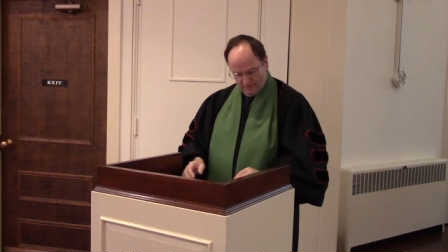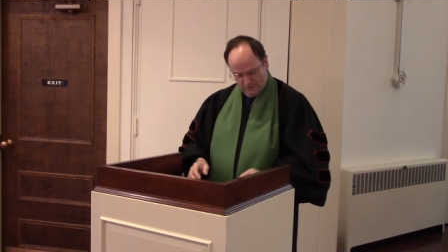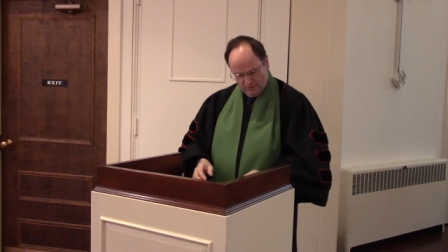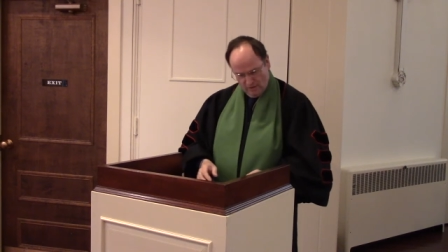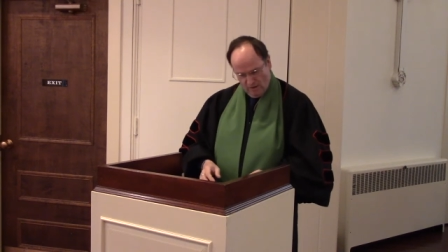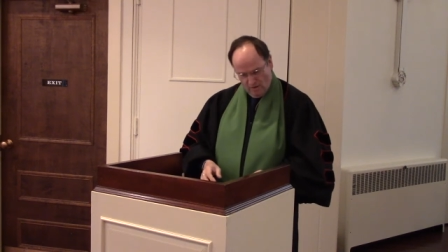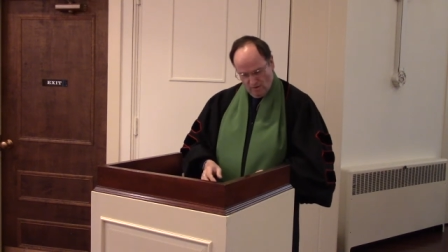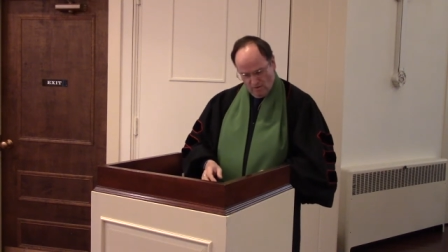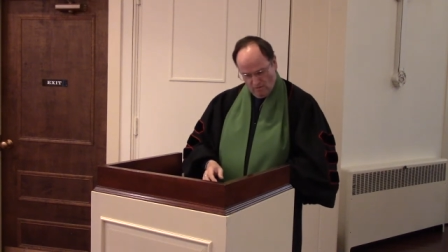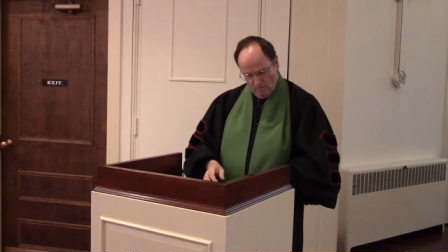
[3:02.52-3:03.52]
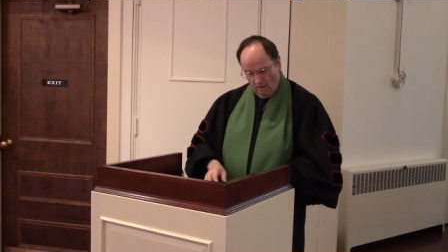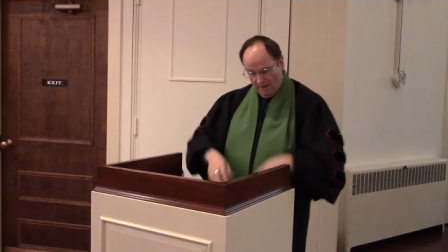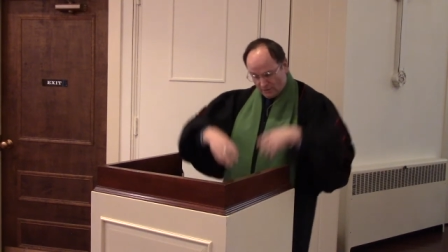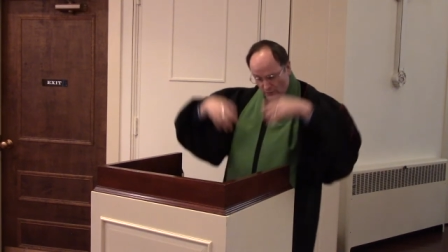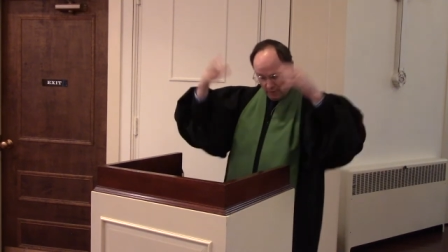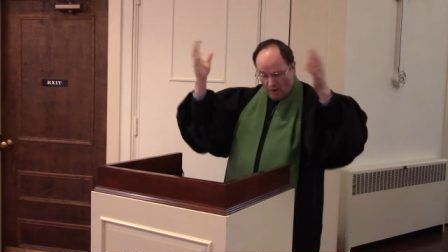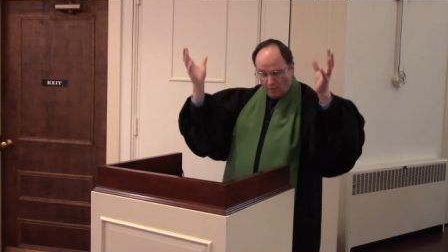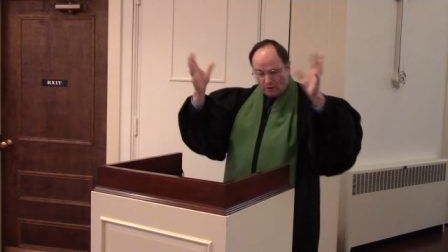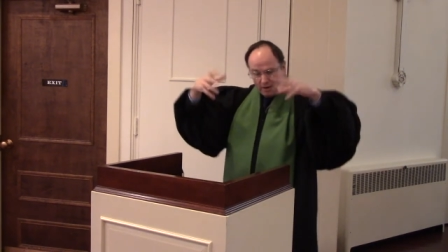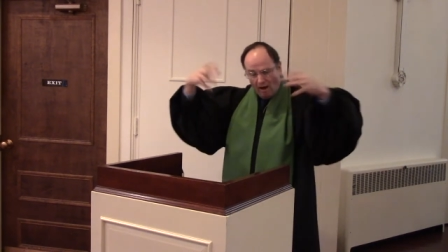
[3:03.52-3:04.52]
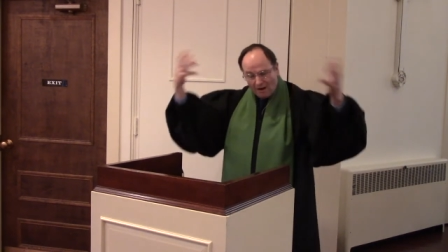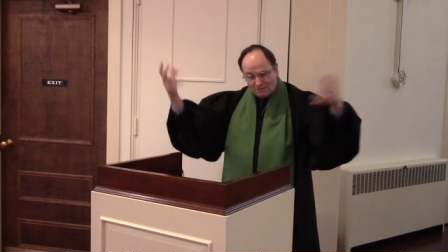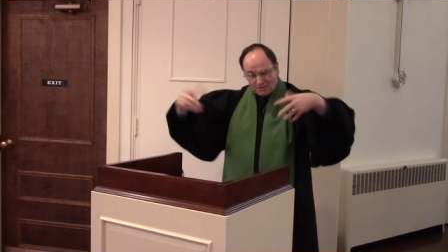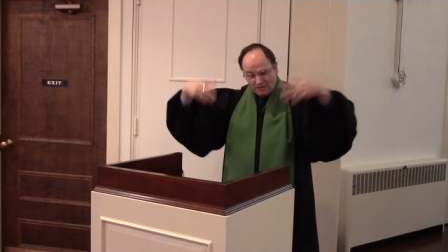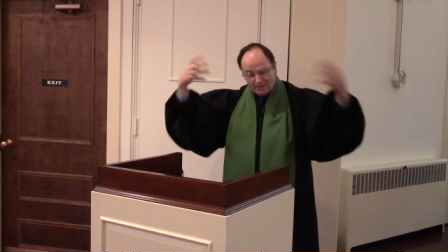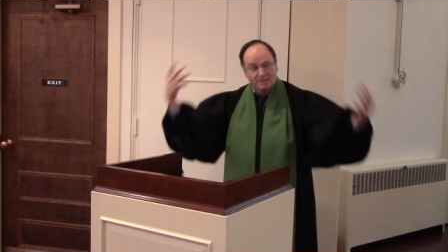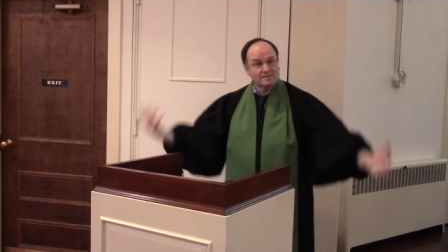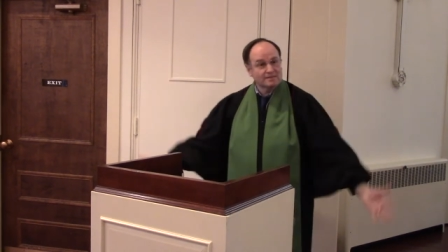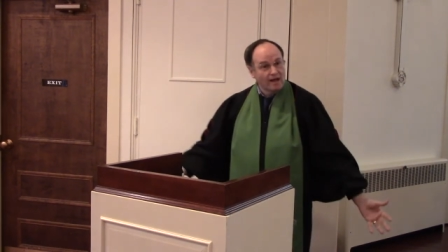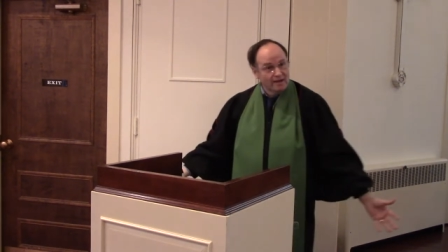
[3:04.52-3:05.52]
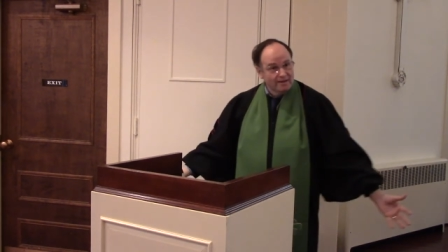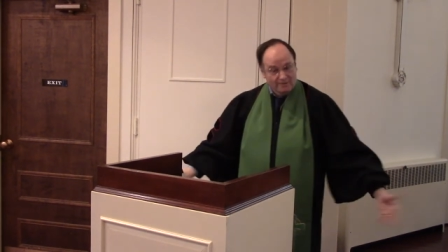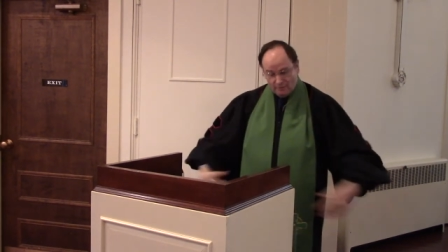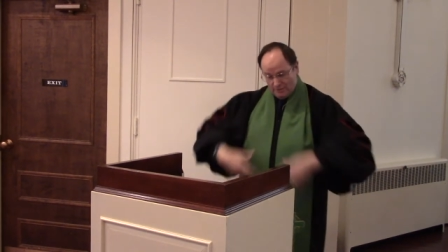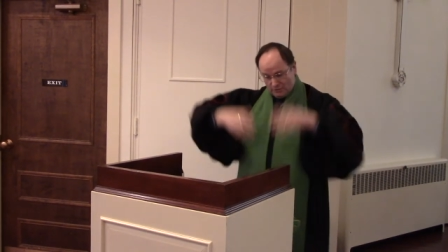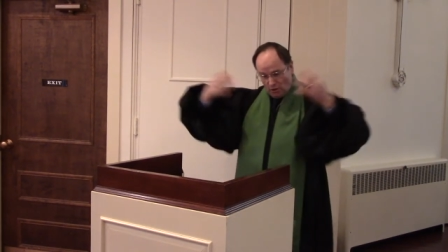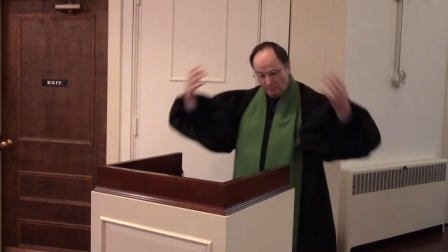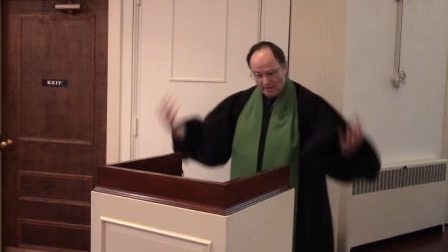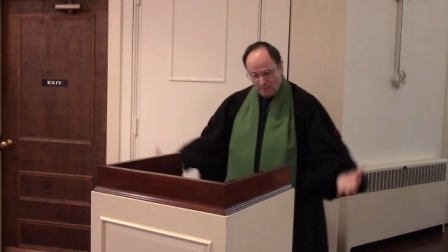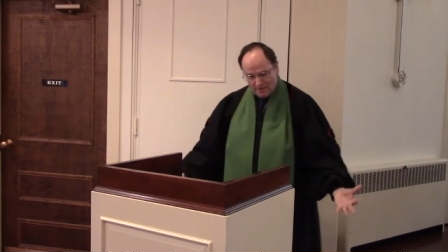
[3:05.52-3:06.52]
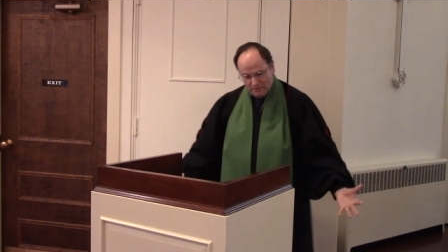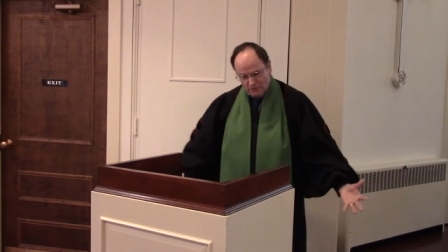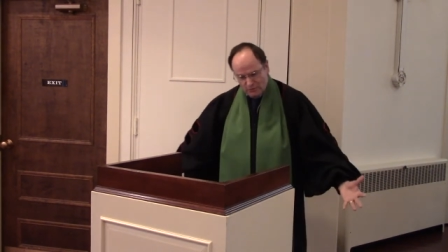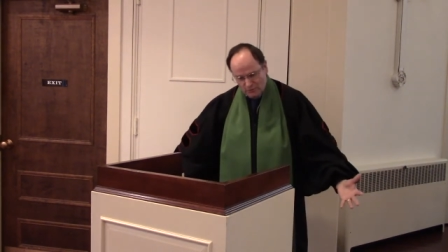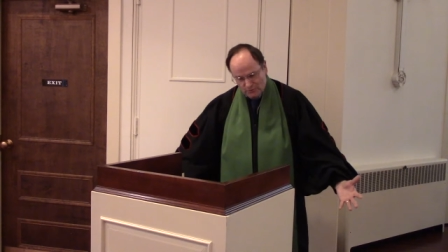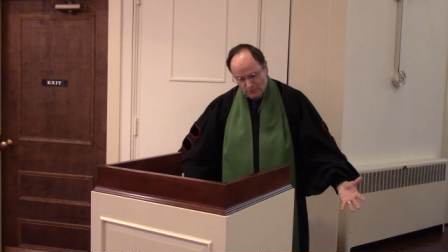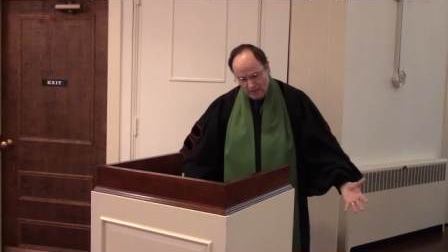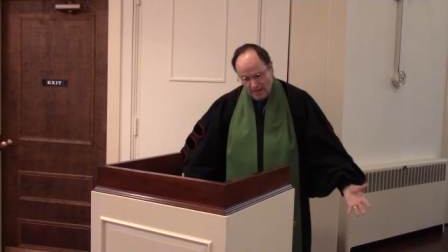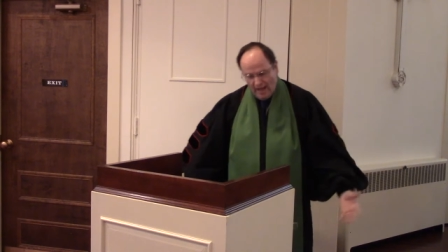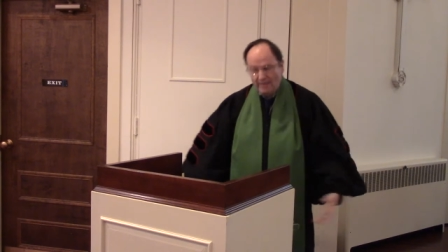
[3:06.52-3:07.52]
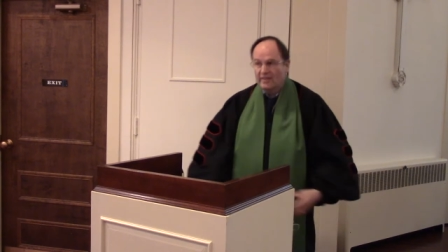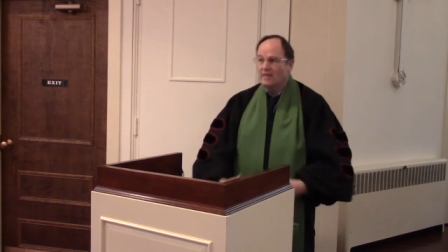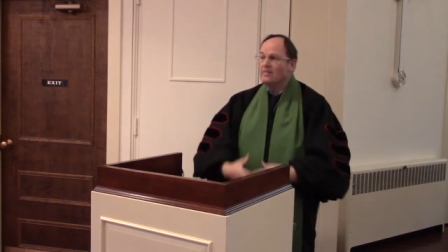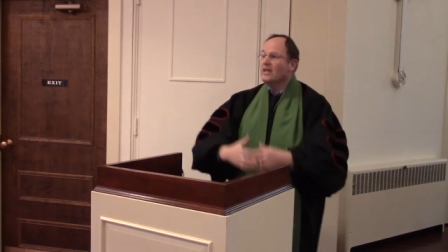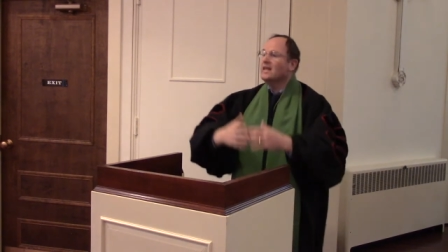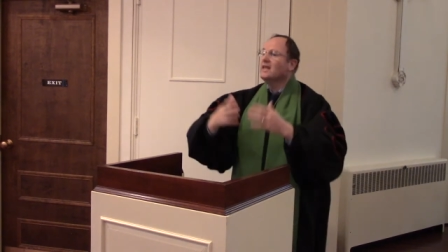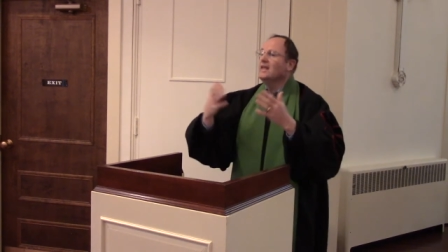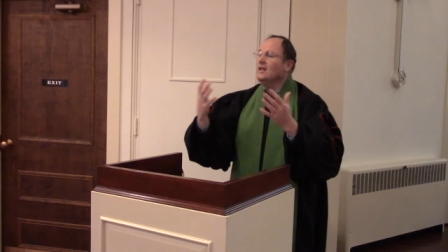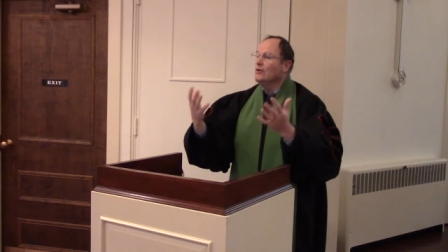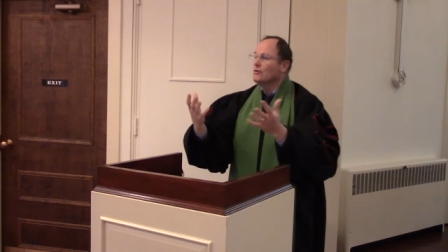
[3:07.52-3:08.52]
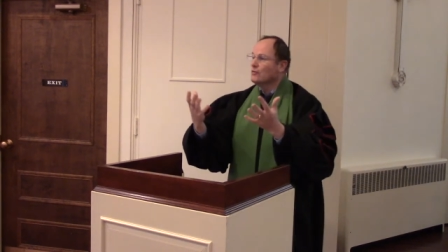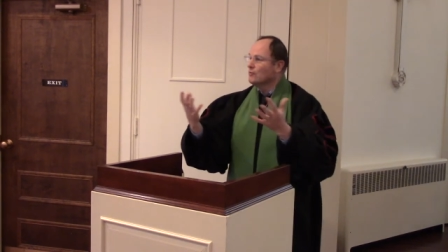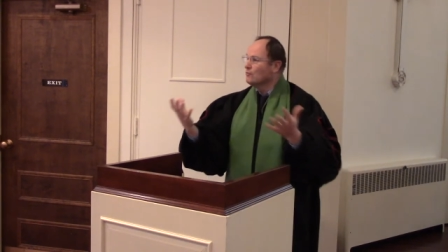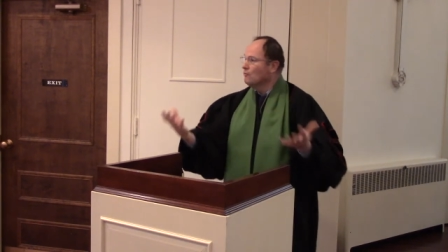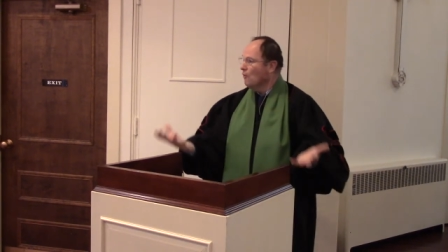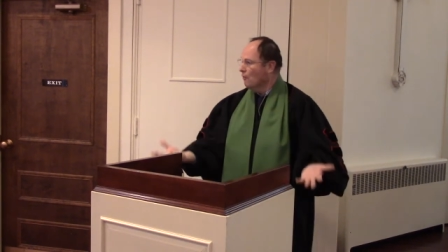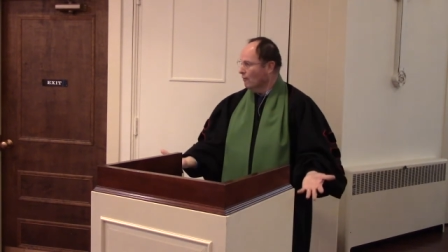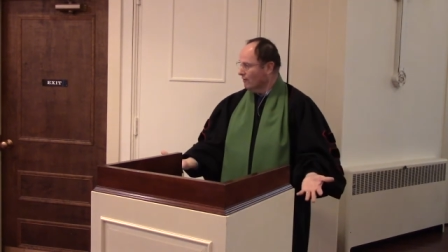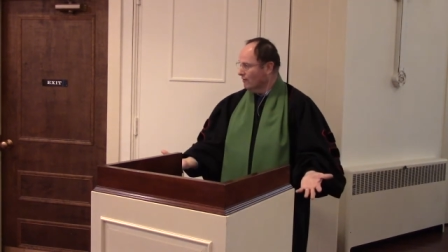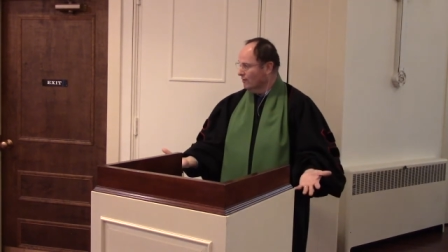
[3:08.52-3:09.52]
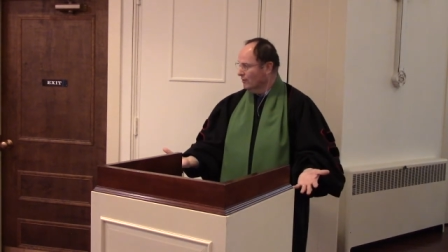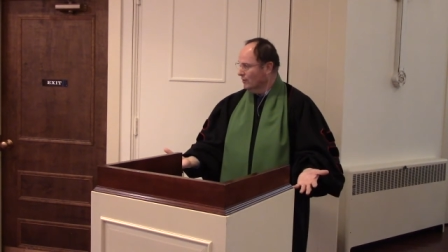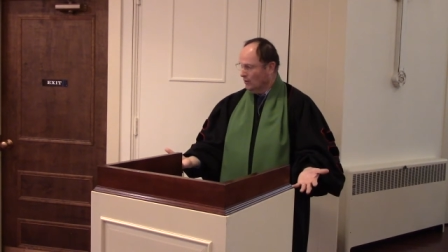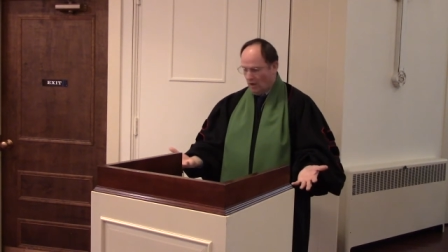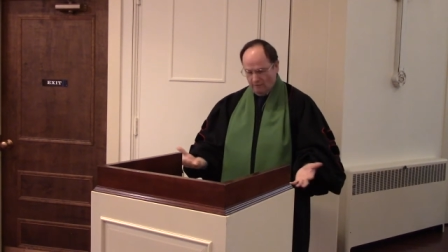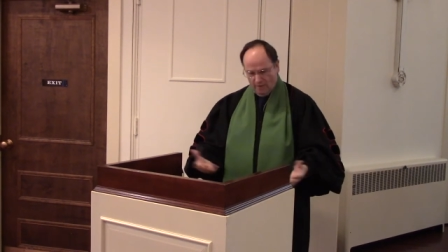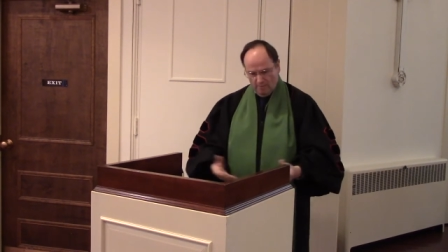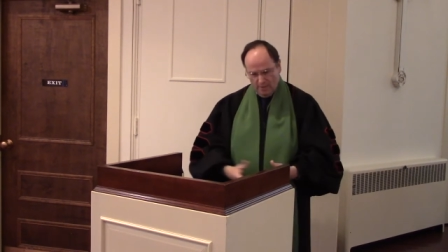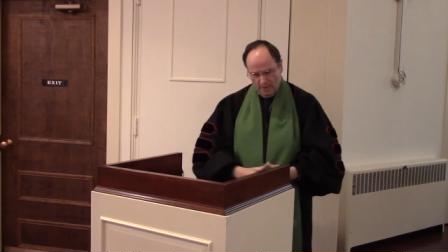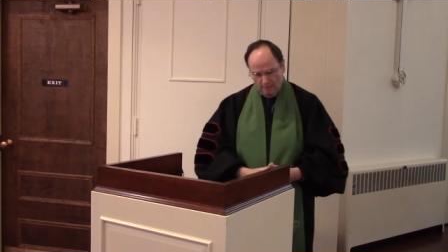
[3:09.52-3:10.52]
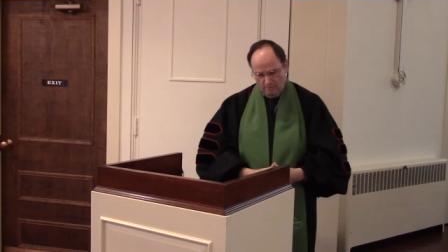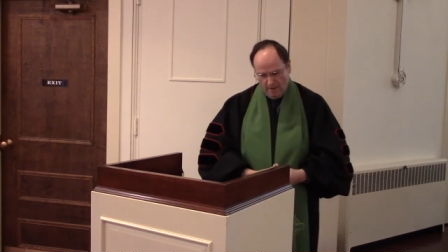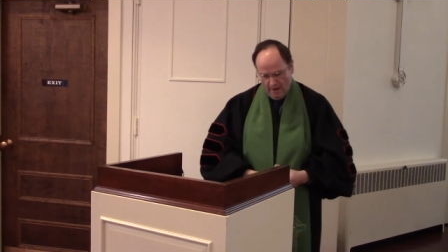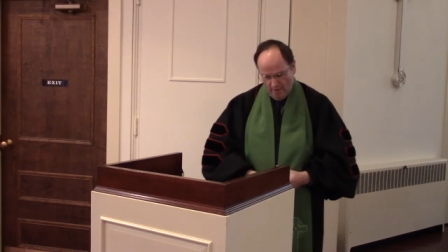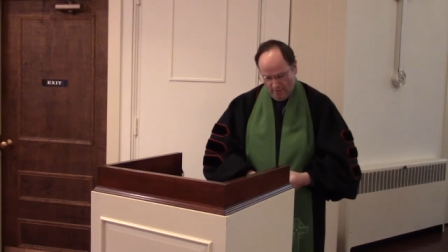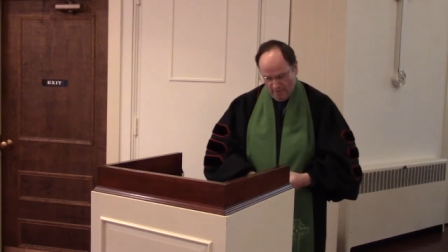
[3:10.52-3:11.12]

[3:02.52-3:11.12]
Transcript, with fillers: So, all right, so they're, they're cautiously deciding, they're determining what to do, and then they hear the roar of a big bear,